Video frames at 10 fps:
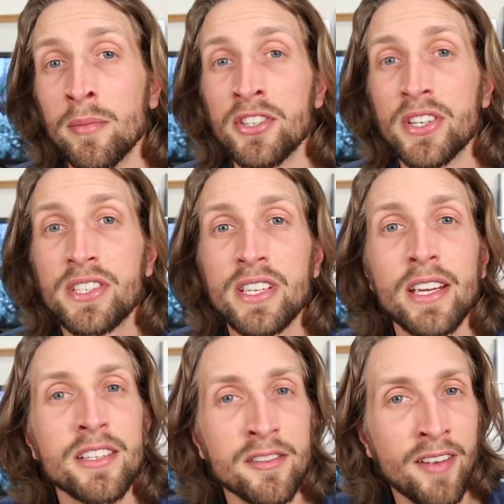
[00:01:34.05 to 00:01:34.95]
images
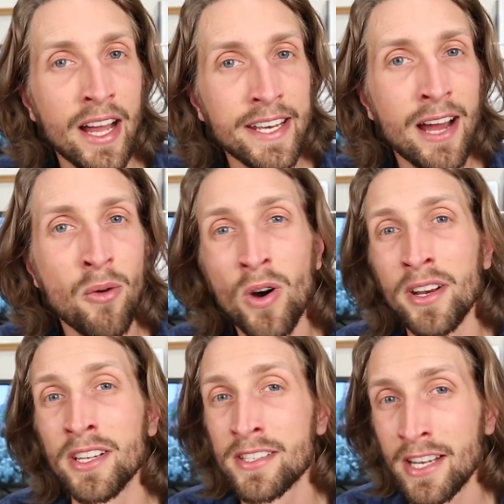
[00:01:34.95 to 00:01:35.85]
to find out
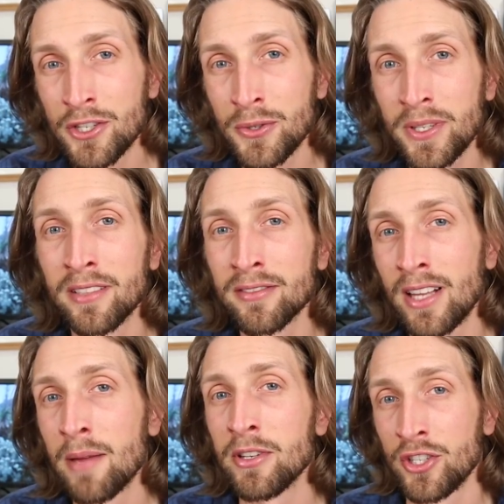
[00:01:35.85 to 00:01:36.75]
what a century of
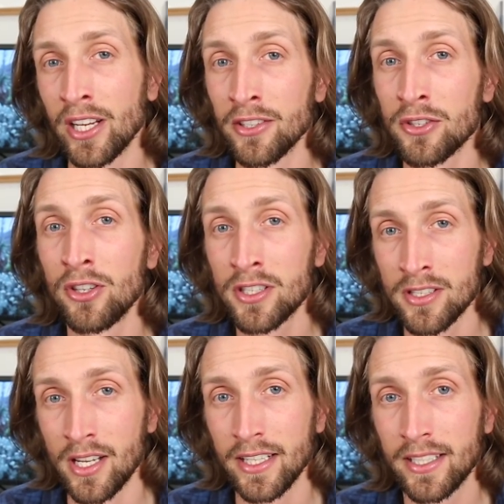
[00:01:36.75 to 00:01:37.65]
climate change looks
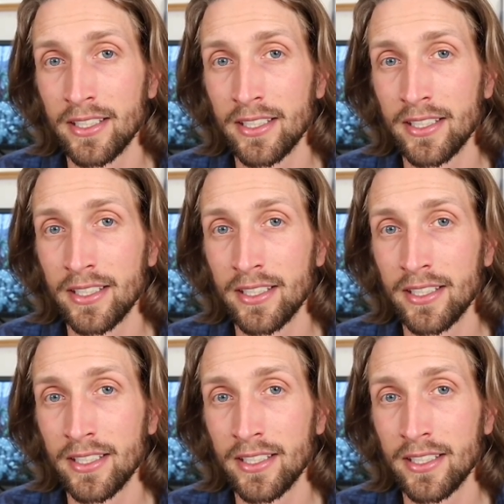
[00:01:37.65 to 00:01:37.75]
like.